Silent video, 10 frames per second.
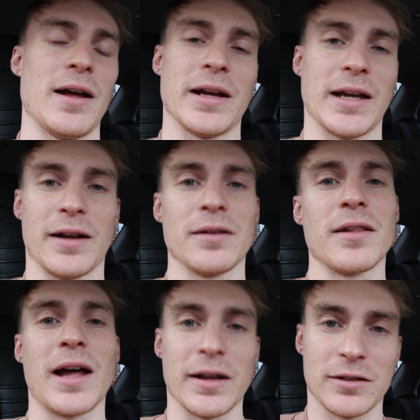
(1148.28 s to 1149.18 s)
Again,
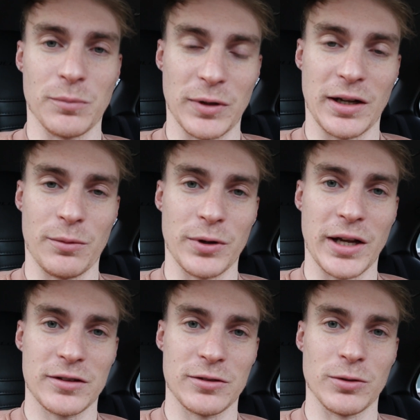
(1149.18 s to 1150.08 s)
that is something I will
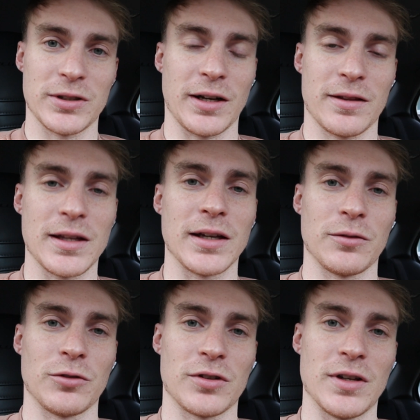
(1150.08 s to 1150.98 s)
get sorted. I think
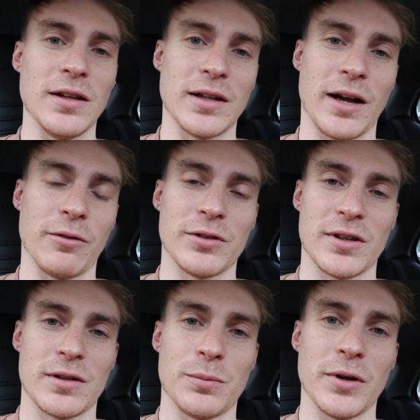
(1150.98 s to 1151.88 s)
I just need to get a
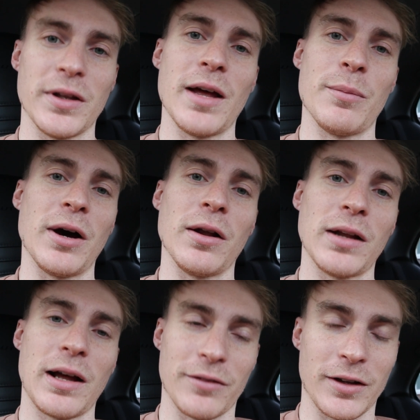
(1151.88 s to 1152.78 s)
resistor put in there, but I'll
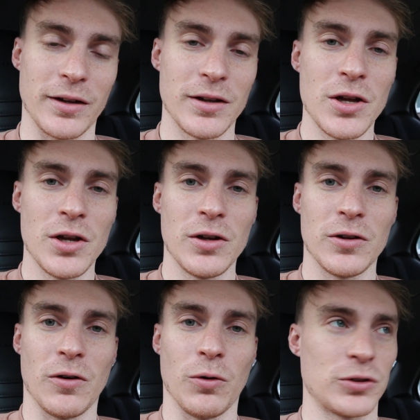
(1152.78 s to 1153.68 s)
have a
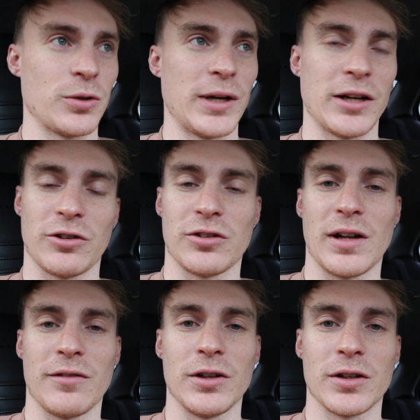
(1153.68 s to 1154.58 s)
auto electrician
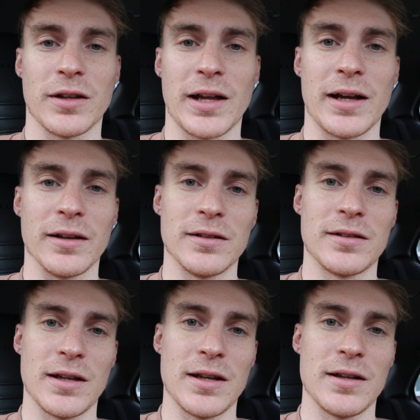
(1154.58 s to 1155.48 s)
have a look at that and
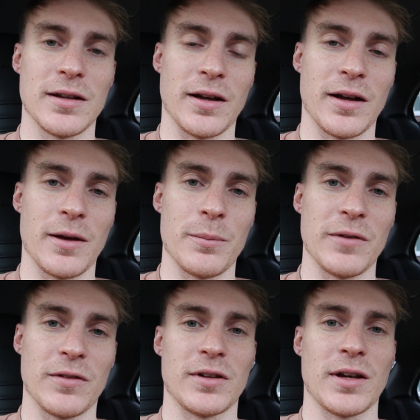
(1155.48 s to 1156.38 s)
see
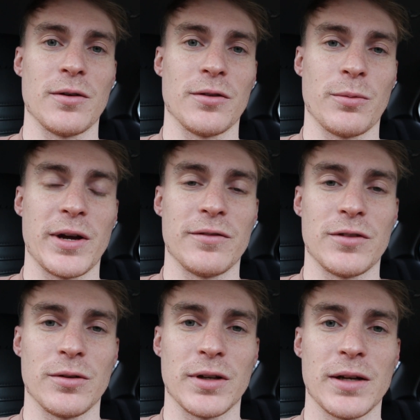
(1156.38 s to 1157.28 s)
if there's any other way of
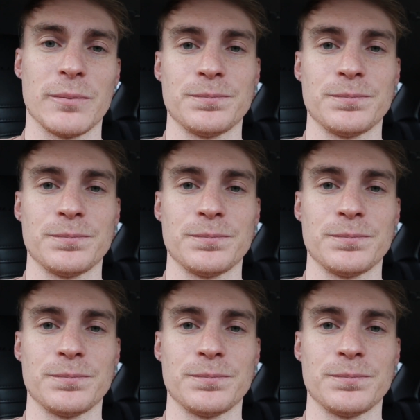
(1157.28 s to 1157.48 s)
doing it.